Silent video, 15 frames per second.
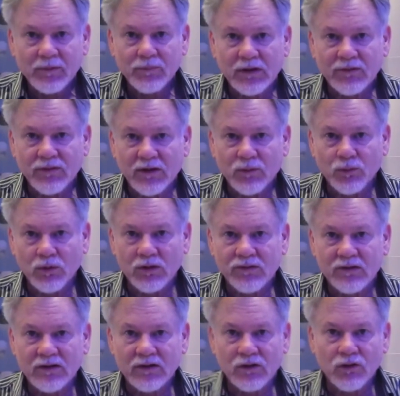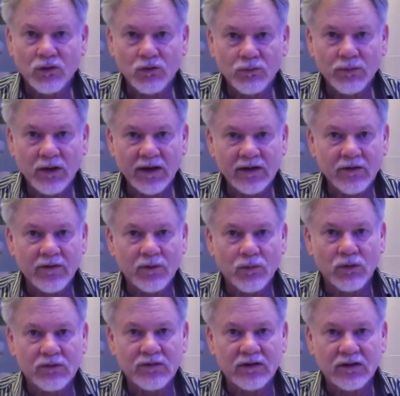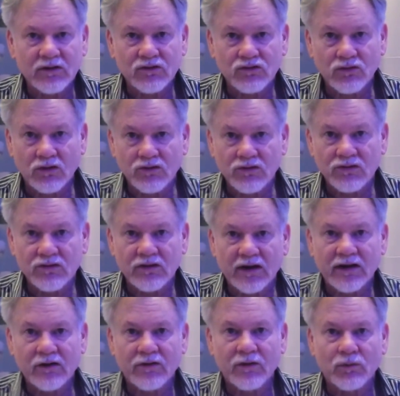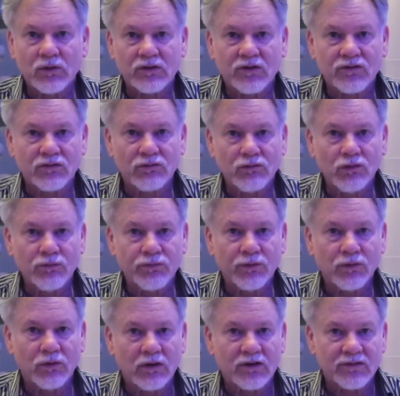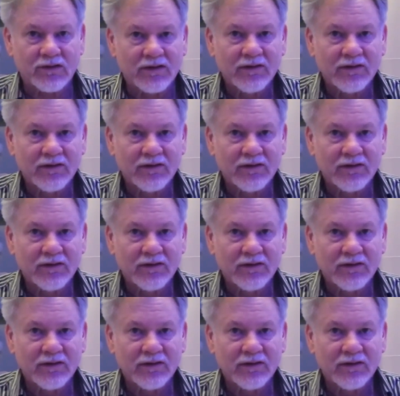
but if they worked in a coal mine, or they worked at a construction site, or they worked as a roofer, or at